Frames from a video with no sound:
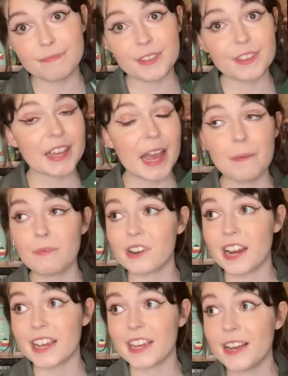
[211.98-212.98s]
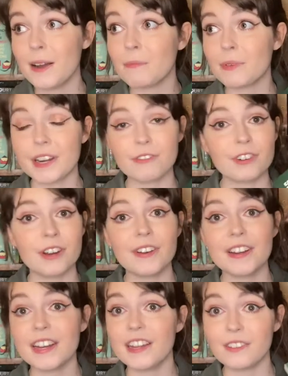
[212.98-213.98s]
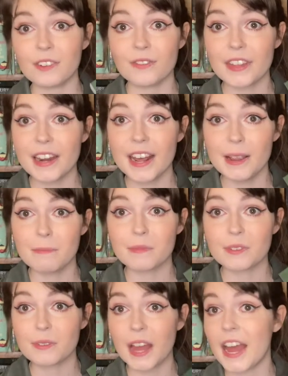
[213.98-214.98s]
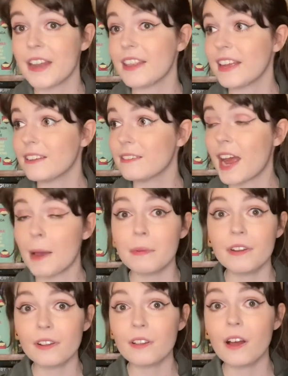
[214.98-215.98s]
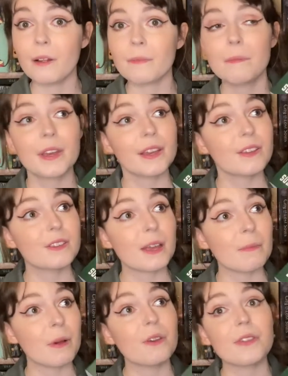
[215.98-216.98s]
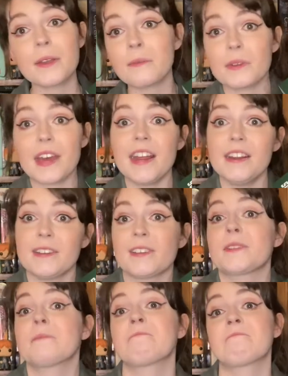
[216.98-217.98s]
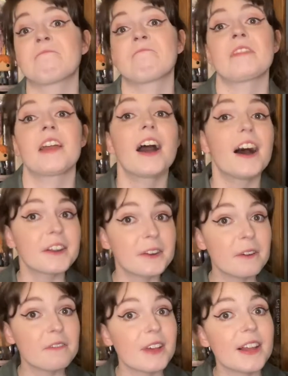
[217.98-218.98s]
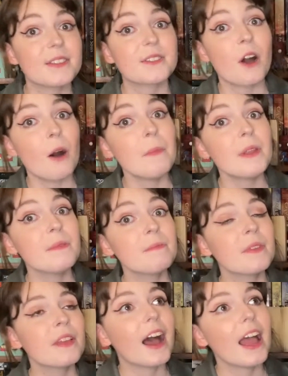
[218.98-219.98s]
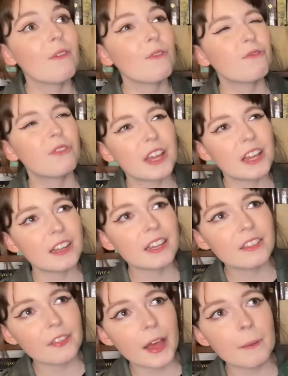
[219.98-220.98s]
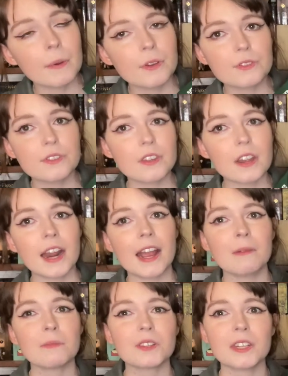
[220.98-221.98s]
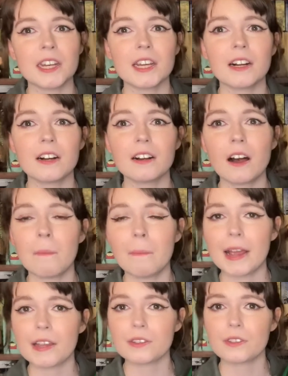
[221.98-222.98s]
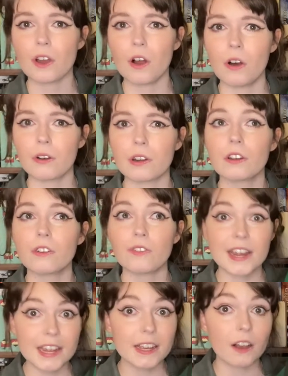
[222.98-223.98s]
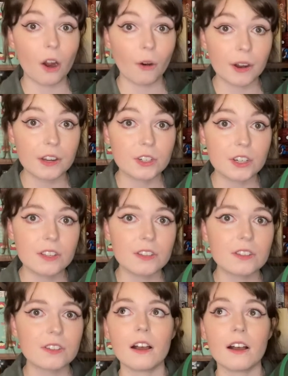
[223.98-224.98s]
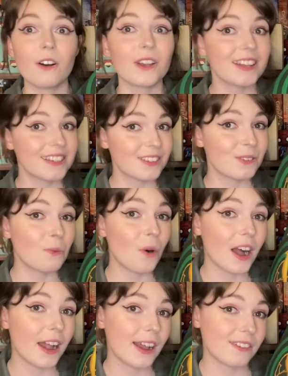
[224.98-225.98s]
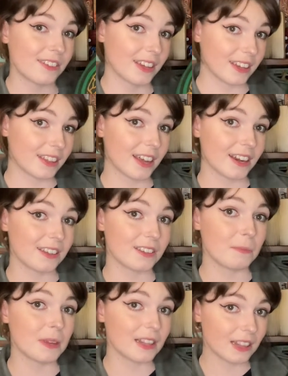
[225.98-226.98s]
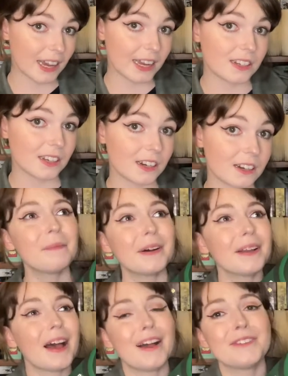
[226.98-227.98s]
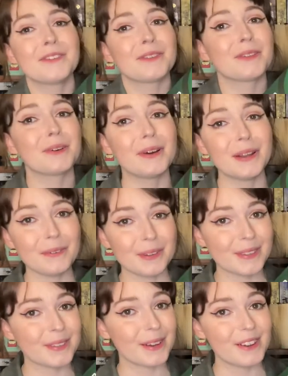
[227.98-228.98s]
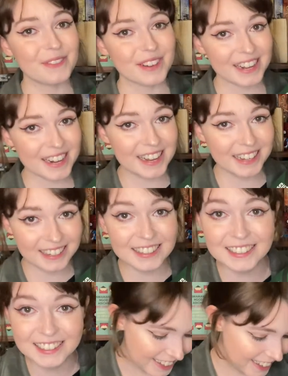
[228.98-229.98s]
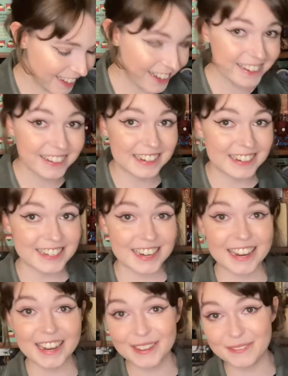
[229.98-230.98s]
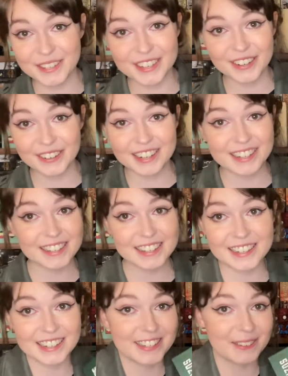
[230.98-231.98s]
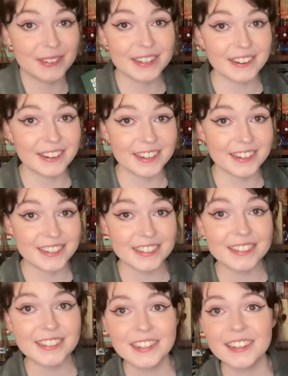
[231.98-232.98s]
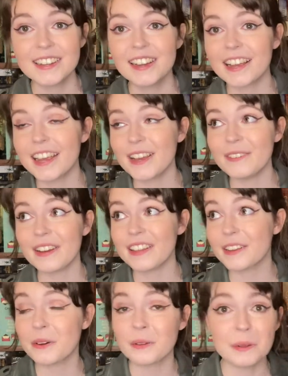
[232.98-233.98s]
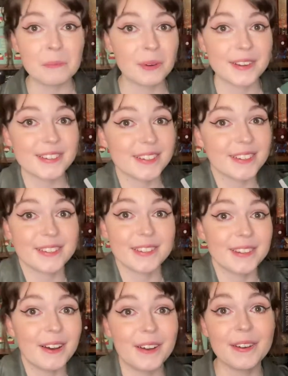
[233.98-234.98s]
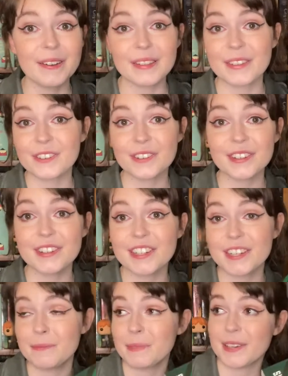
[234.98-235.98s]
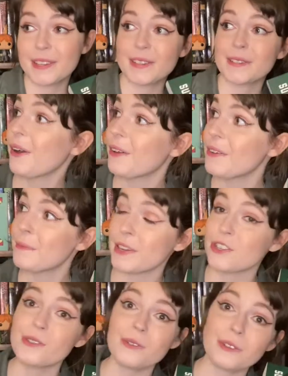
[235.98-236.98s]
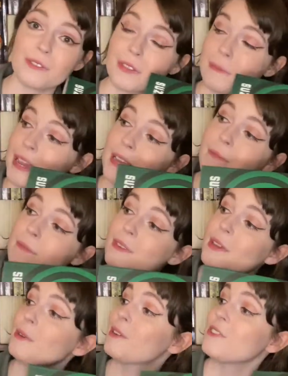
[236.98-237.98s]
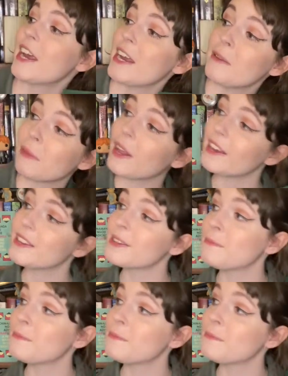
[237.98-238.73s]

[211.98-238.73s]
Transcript: kept cracking up whenever I read either of their names, and that happened a lot because they both end with anus. I don't know if that's common. I have a feeling that most of the names in here are based on Greek origins. I'll get to why I think that is a bit later, but I just thought it was so funny. I couldn't take him seriously, to be honest. I get why they call him President Snow in the trilogy, because imagine all of the memes that would have taken place in